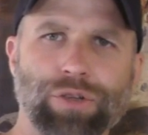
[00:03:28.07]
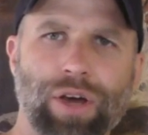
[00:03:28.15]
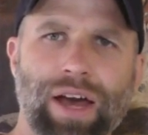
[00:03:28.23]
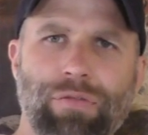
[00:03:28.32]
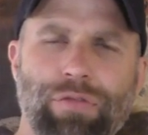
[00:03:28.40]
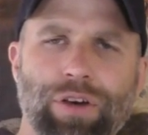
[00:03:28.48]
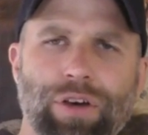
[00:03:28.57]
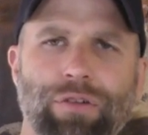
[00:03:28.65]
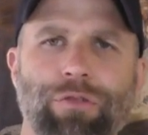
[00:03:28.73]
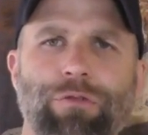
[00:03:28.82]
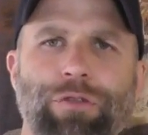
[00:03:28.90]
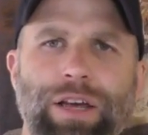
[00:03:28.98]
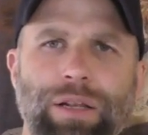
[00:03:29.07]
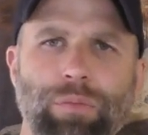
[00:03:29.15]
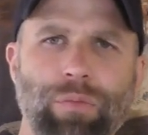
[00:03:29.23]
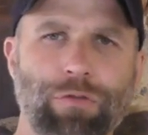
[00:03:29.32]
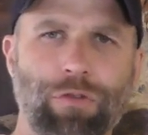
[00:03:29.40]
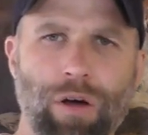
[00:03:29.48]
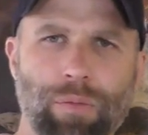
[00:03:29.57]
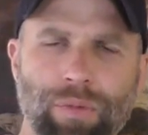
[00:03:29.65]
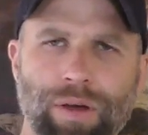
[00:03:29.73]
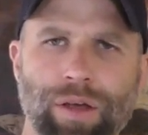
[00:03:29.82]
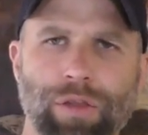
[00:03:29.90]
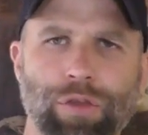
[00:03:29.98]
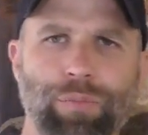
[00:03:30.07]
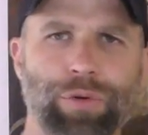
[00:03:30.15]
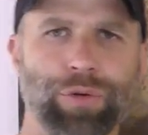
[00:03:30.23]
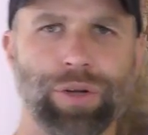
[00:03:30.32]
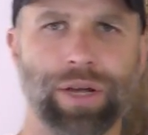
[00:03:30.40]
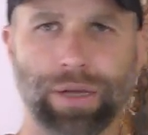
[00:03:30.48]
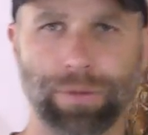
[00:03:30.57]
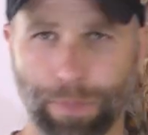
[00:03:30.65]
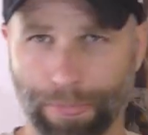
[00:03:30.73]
have the film from the brew day.